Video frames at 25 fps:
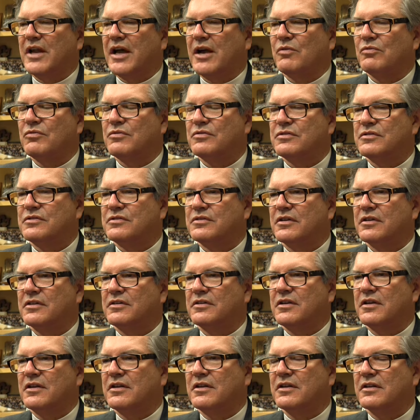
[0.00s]
I was
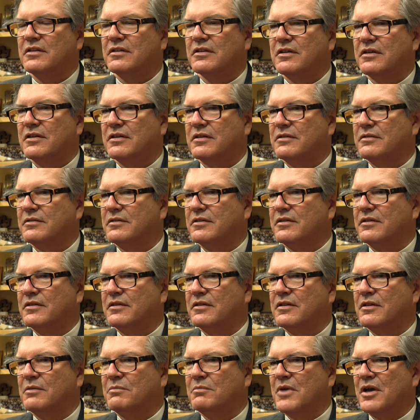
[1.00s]
attending the
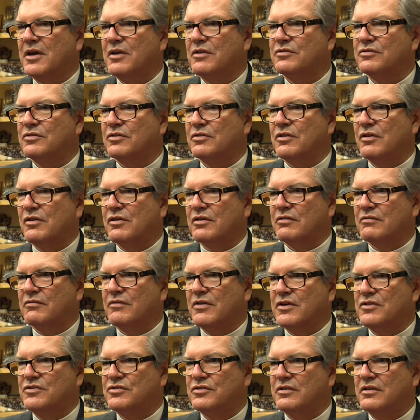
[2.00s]
mayor's
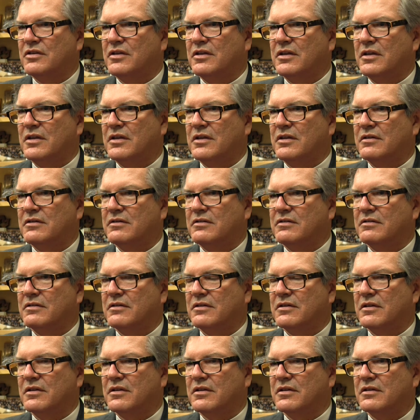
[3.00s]
inauguration in
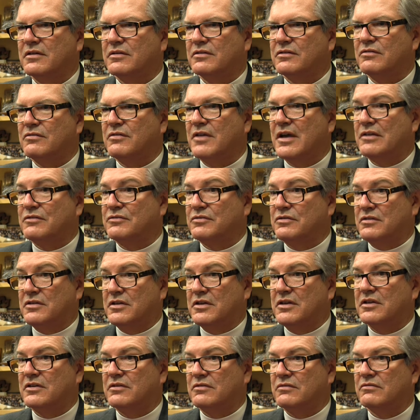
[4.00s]

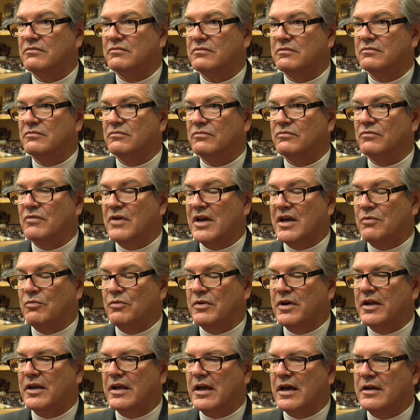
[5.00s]
2010, right
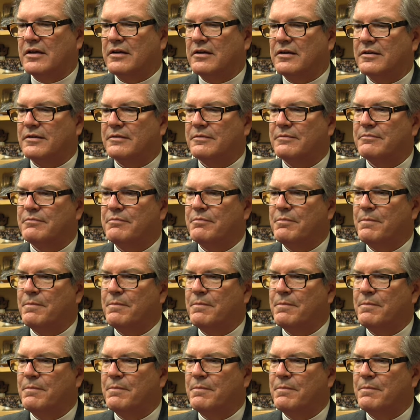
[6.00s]
when I got here,